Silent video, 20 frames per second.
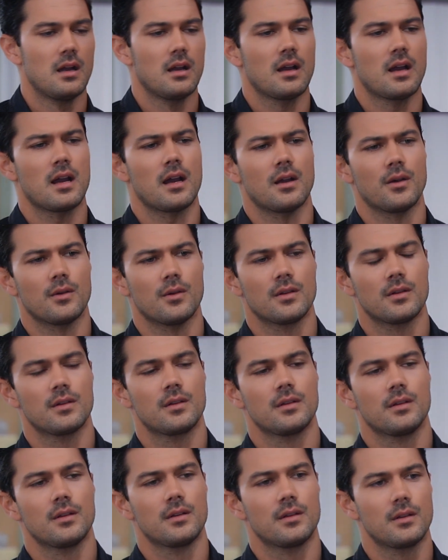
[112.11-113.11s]
How?
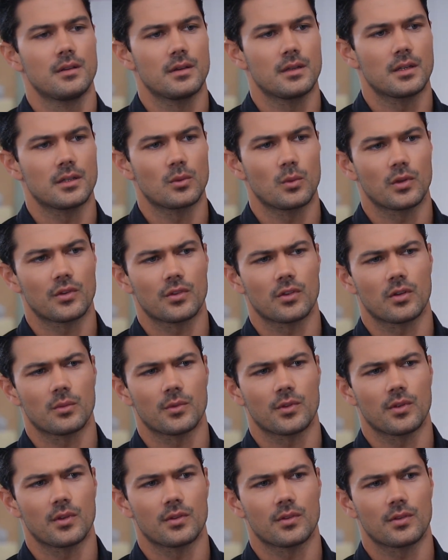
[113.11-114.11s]
Under what
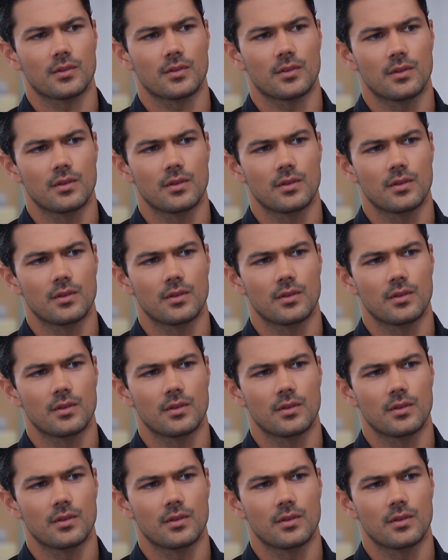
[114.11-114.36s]
circumstances?